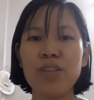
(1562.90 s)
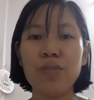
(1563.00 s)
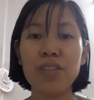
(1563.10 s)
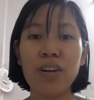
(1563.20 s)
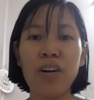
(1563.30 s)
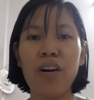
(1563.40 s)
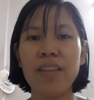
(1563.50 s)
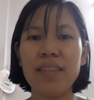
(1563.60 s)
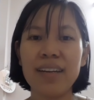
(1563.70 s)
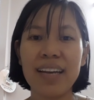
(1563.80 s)
you turn
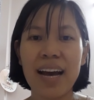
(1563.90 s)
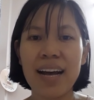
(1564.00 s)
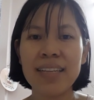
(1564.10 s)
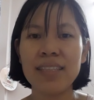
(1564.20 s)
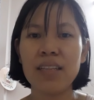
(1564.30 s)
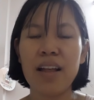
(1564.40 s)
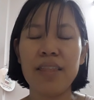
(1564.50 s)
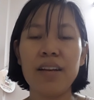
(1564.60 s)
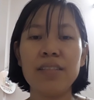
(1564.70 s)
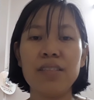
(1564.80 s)
on the gas,
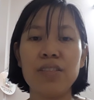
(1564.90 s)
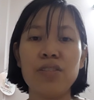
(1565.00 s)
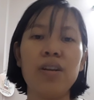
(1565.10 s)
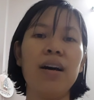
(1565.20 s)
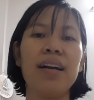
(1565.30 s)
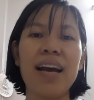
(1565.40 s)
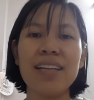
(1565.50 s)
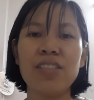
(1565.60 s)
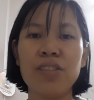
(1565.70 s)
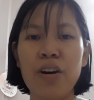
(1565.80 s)
gas
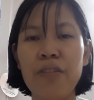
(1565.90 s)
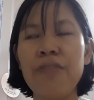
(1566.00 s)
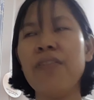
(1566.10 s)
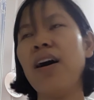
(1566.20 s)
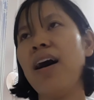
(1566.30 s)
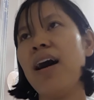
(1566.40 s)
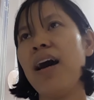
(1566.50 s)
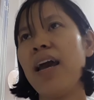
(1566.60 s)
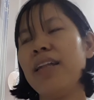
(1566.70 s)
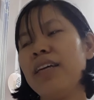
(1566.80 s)
stove,
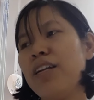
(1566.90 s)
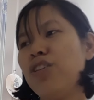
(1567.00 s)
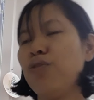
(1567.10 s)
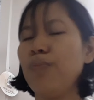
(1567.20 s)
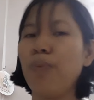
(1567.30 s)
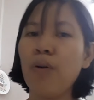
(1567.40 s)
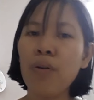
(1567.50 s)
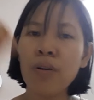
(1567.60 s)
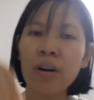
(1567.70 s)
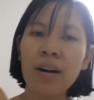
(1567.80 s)
and then you
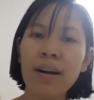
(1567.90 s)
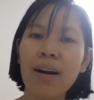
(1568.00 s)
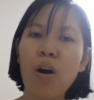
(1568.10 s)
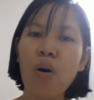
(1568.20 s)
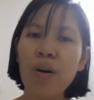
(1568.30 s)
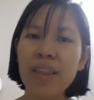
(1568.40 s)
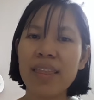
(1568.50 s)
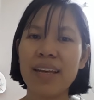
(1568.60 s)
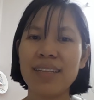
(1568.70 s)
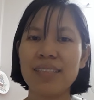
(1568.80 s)
pour all
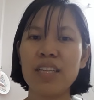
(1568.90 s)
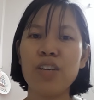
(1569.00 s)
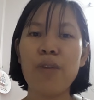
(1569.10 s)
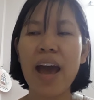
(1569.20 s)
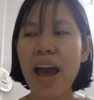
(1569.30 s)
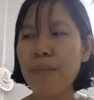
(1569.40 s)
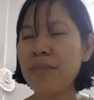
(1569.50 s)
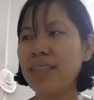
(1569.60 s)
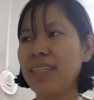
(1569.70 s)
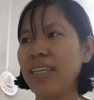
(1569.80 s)
things. You
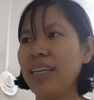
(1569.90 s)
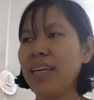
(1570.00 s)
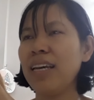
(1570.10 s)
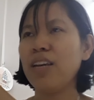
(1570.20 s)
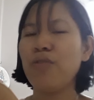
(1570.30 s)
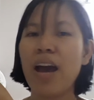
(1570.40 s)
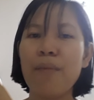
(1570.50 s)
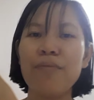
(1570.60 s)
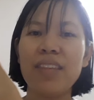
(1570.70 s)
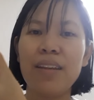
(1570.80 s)
empty
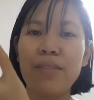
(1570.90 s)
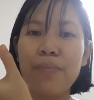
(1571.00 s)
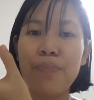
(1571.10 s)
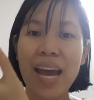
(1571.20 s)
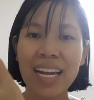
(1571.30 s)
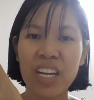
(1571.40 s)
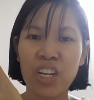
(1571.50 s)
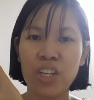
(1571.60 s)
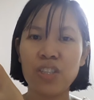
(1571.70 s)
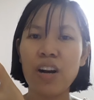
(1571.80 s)
the
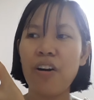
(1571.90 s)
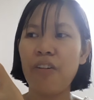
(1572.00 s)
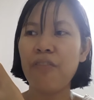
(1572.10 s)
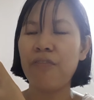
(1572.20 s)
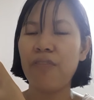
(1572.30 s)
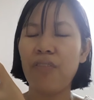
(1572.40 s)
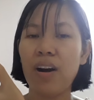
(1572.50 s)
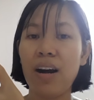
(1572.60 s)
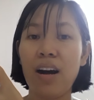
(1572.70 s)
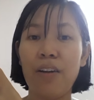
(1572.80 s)
package of
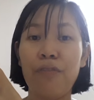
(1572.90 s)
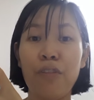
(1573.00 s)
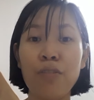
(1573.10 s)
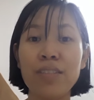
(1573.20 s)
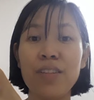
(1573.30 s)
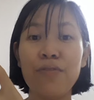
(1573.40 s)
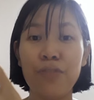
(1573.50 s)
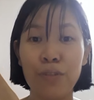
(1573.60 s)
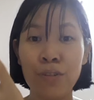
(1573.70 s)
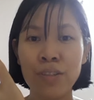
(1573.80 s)
frozen
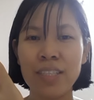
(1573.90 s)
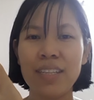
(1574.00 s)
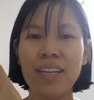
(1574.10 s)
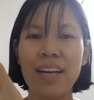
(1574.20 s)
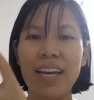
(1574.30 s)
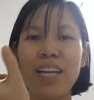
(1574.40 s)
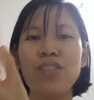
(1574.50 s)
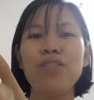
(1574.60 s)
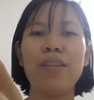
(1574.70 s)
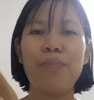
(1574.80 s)
food
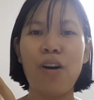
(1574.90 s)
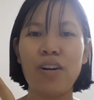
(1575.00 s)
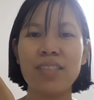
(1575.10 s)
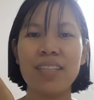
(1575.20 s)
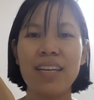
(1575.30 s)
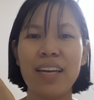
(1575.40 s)
into the pot.